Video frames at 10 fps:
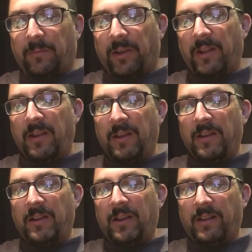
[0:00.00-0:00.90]
but
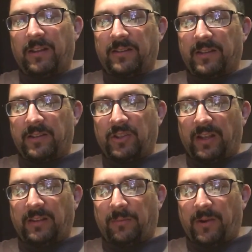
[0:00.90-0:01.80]
it doesn't
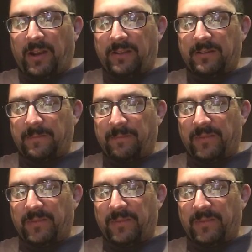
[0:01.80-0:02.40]
eject the brass.